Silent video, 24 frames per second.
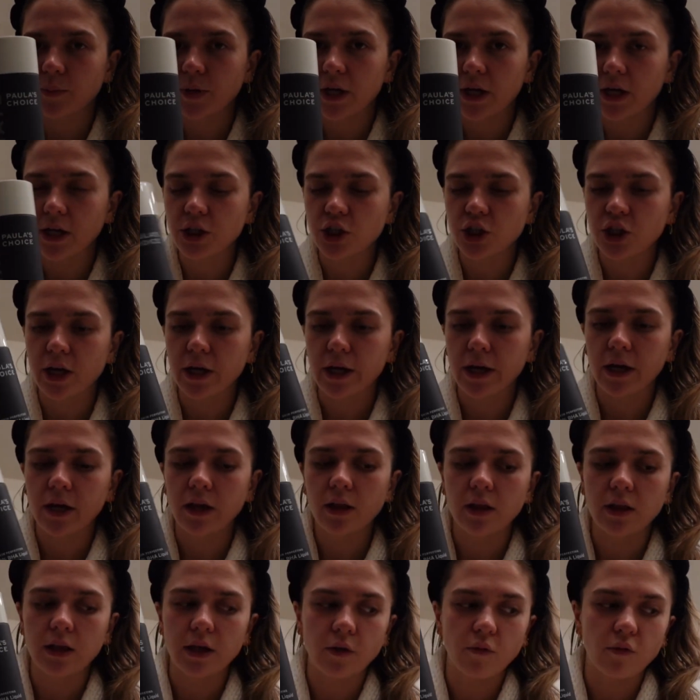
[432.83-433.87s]

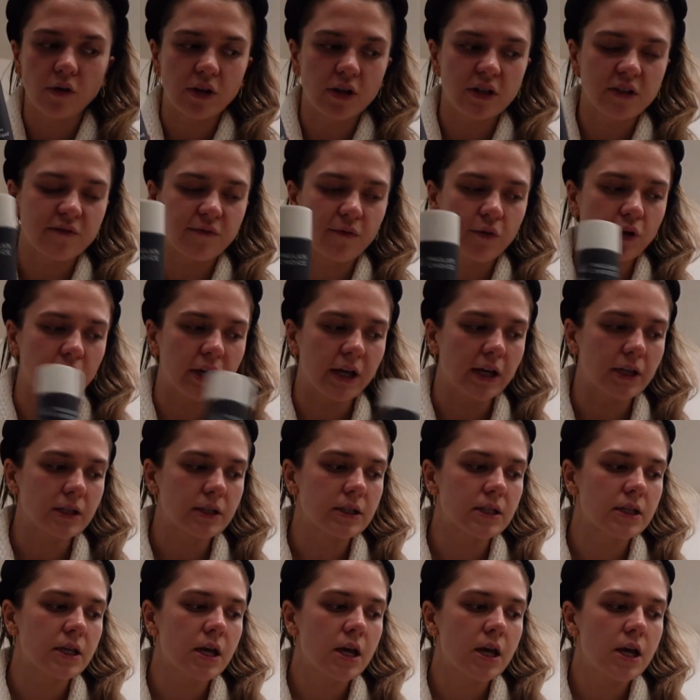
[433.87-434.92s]
BHA liquid
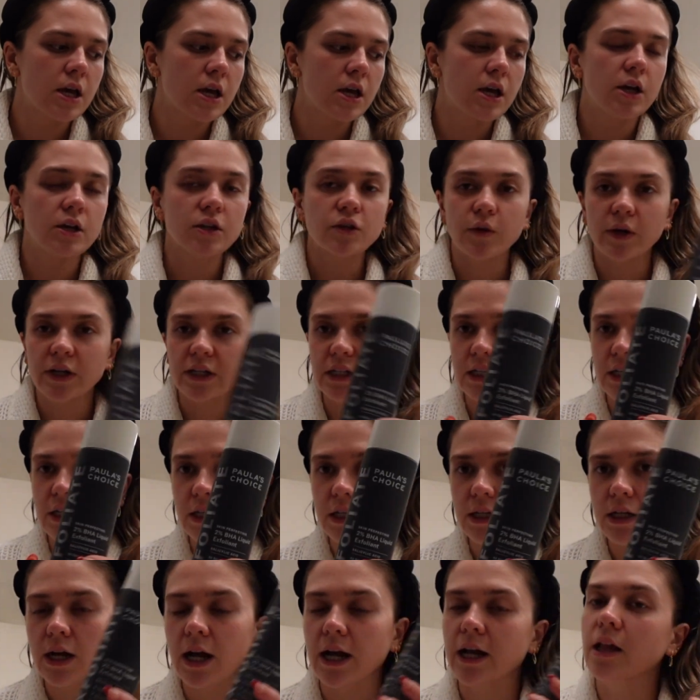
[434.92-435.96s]
exfoliant. So
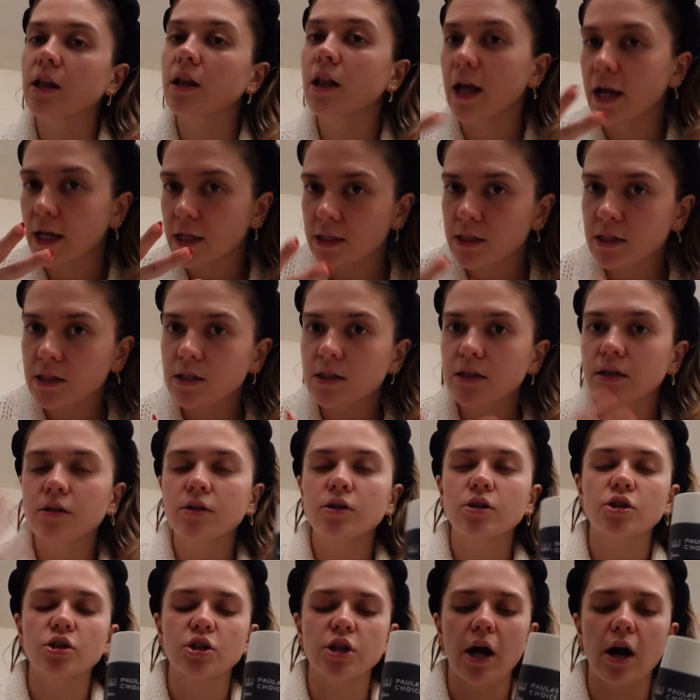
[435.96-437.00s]
I cleansed,
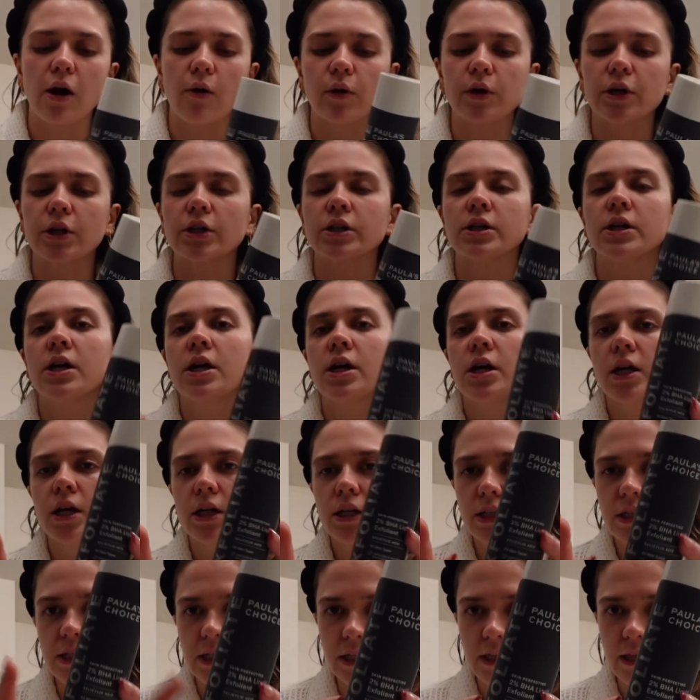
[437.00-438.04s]
showered,
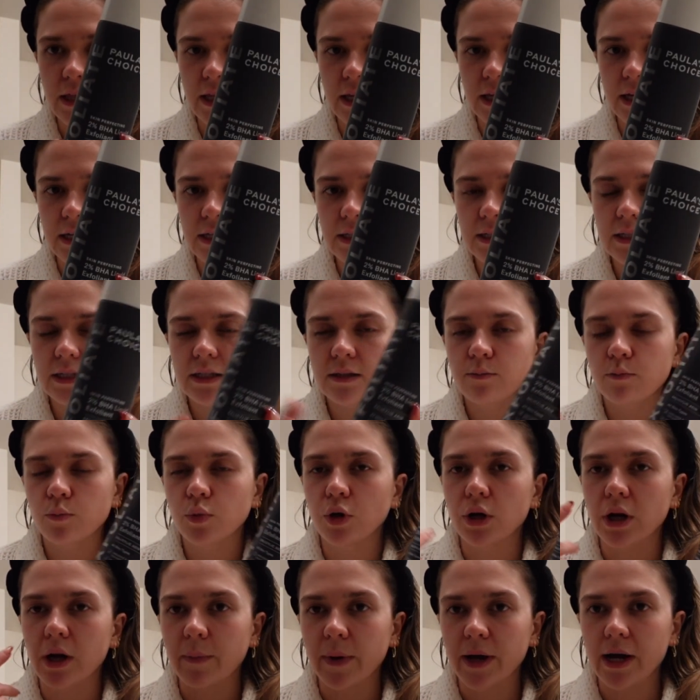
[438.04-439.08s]
did this,
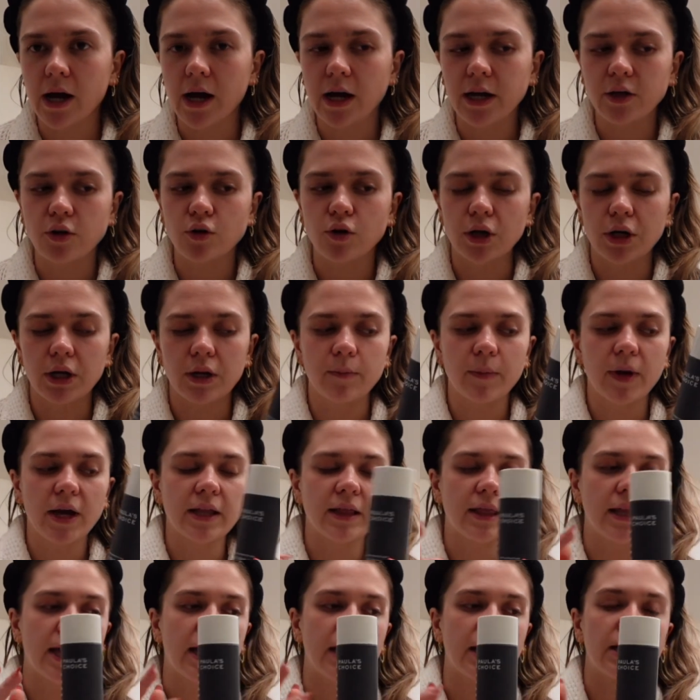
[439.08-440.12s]
put on my eye cream,
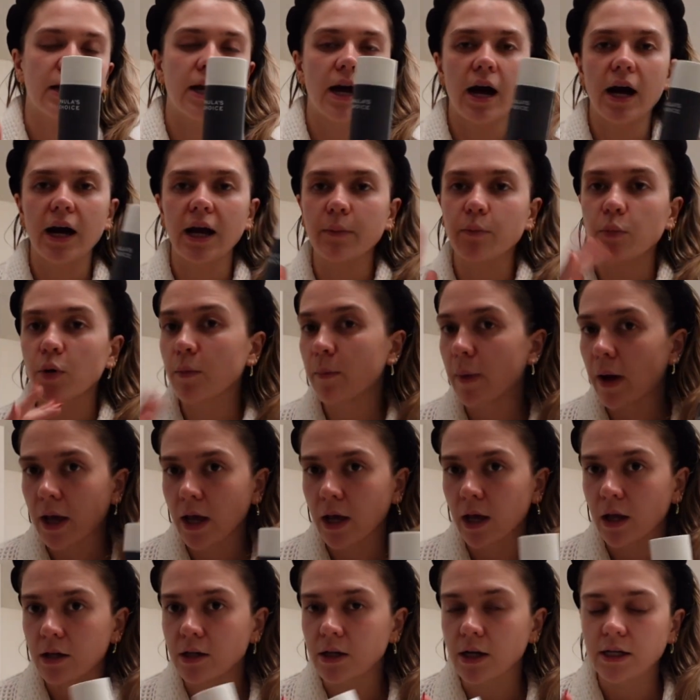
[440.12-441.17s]
and then I put
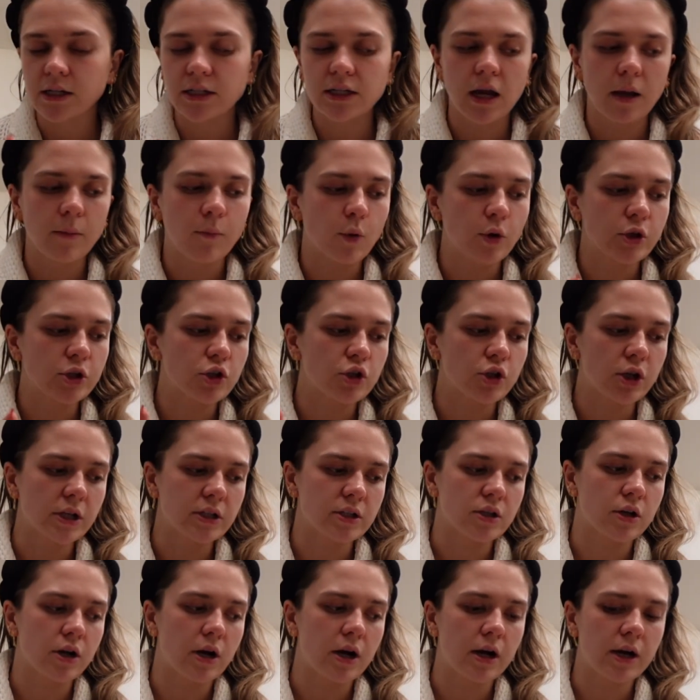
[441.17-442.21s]
my nighttime
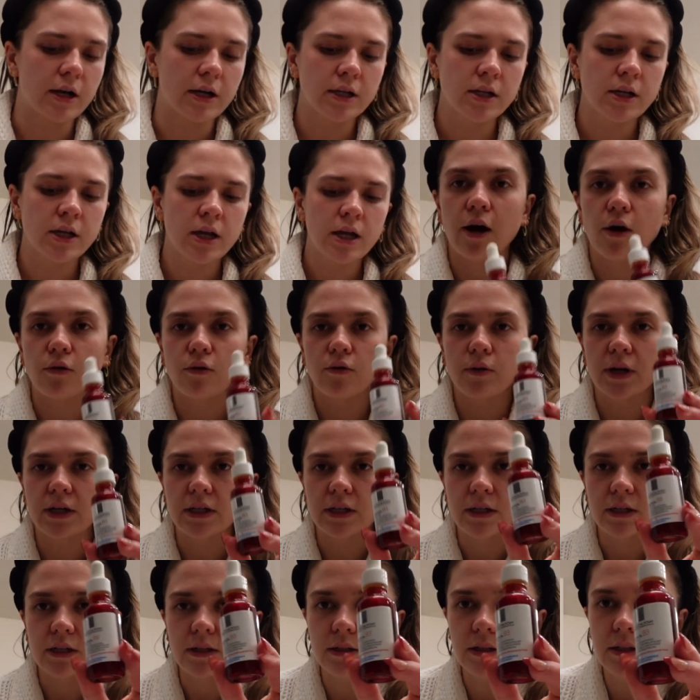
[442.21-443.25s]
moisturizer on. Now it
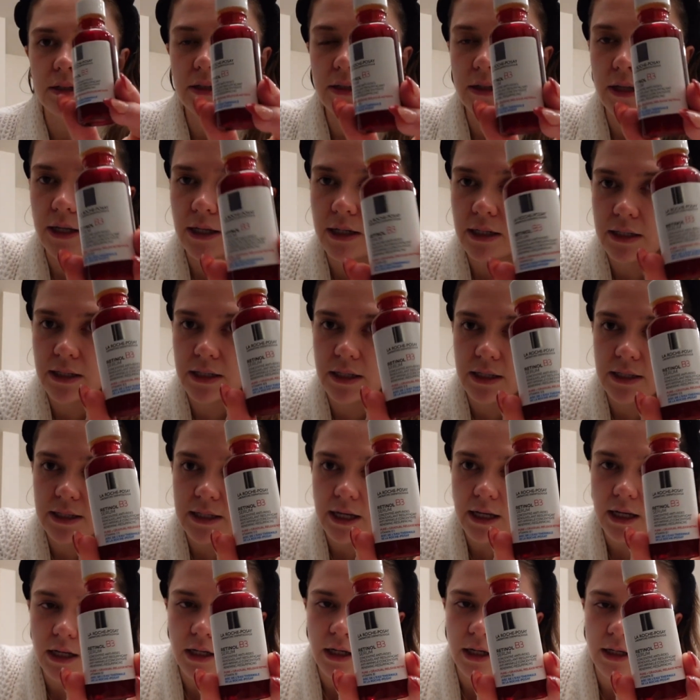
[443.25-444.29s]
is the
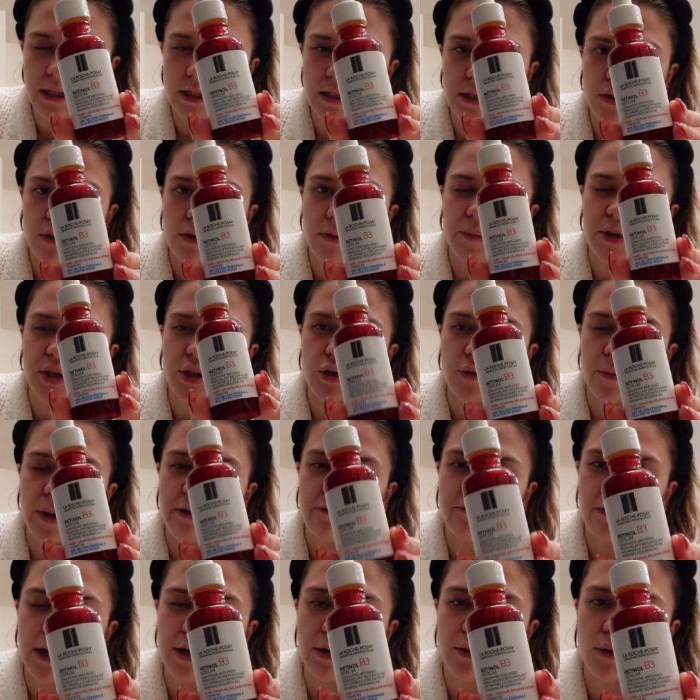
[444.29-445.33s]
second night, so I'm gonna do my
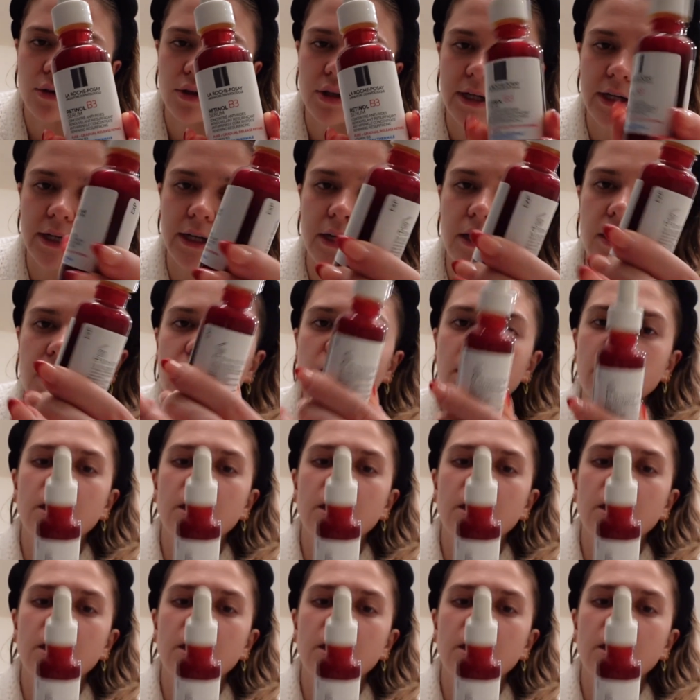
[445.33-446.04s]
retinol night,